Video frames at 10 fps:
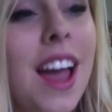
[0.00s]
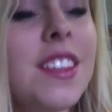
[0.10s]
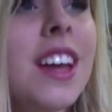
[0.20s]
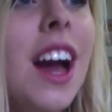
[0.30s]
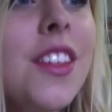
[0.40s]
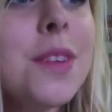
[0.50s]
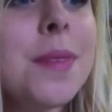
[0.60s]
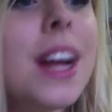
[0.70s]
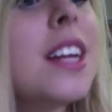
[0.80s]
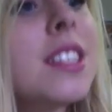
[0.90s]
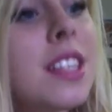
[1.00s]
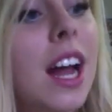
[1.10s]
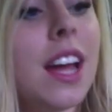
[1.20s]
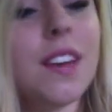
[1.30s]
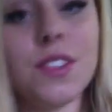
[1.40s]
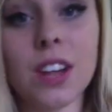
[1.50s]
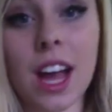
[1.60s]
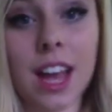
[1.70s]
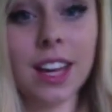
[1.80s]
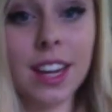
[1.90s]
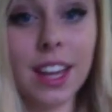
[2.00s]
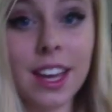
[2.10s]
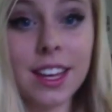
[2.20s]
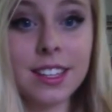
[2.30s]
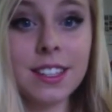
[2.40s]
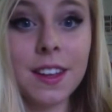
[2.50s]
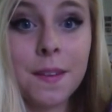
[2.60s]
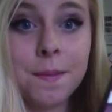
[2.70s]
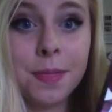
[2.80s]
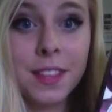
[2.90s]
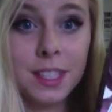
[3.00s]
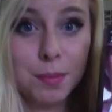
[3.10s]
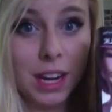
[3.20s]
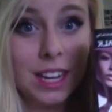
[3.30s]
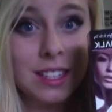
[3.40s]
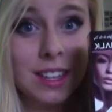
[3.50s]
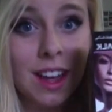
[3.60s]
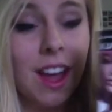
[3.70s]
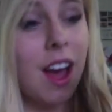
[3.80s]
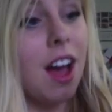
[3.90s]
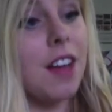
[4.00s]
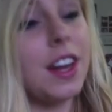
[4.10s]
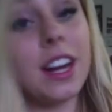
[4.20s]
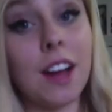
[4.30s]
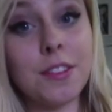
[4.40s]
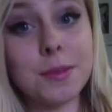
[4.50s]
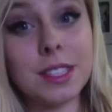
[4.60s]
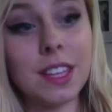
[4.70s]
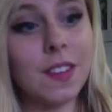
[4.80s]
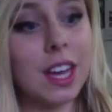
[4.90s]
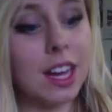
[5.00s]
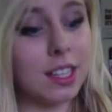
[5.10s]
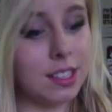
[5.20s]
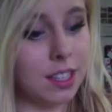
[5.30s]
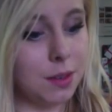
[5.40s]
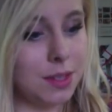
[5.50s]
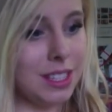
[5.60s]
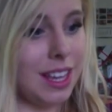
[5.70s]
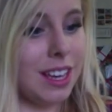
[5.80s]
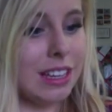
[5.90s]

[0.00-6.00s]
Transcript: And the other brand that I have tried is this brand, that I got from CVS. It was, like,